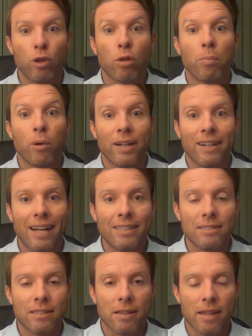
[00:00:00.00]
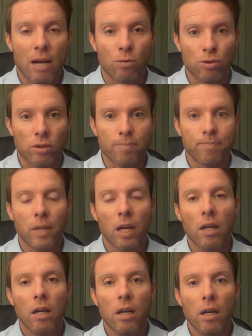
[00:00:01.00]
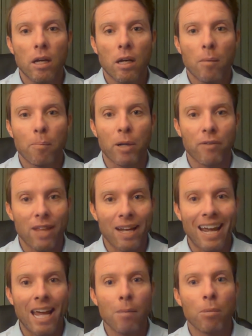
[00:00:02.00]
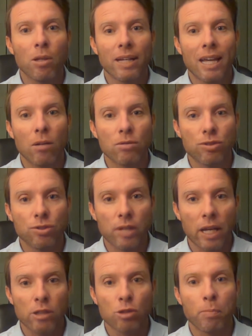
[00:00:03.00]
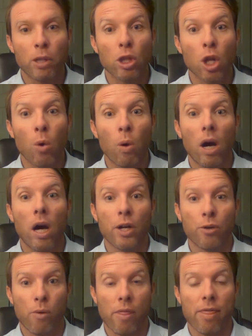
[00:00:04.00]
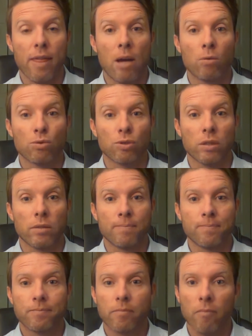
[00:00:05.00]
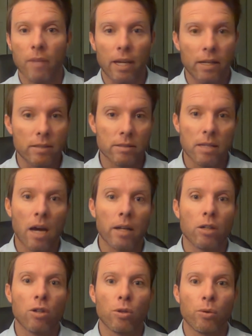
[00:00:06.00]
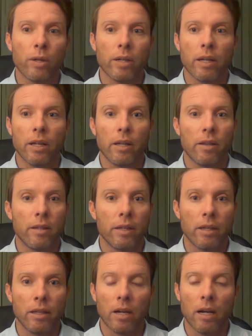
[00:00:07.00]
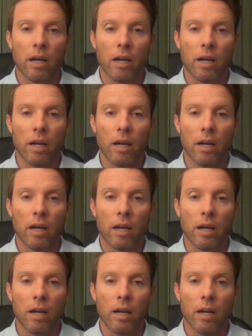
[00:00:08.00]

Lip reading: you can put in $19,000. But if that ABLE account stays below $100,000, it is not included in the